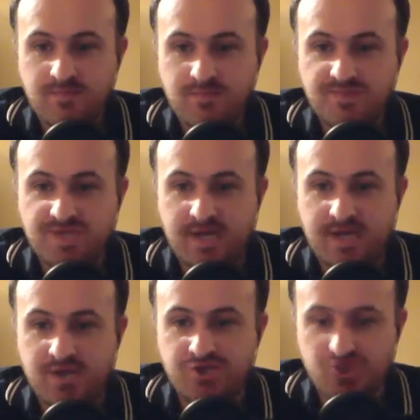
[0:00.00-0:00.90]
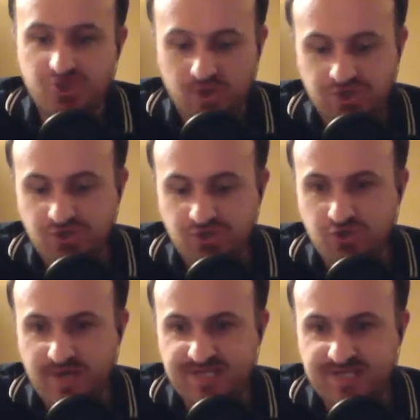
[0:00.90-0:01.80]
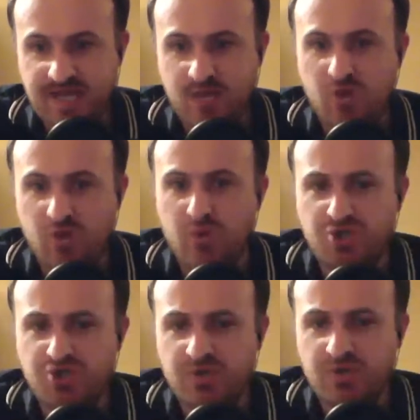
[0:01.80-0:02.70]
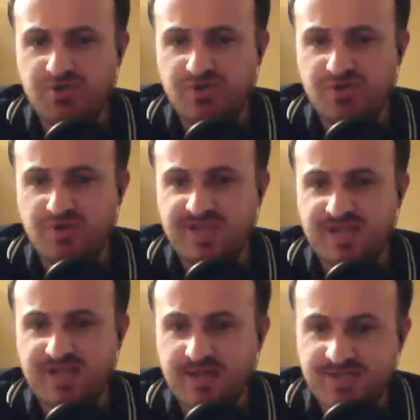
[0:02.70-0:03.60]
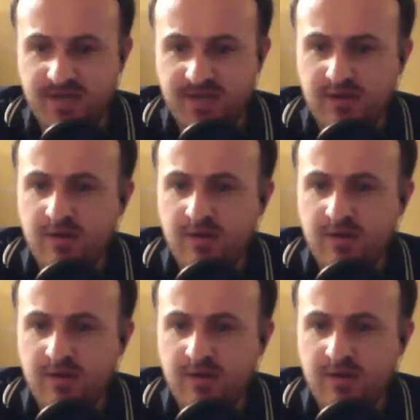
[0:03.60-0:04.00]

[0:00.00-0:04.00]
Sarah showing June 22nd. What's showing June 22nd, Sarah?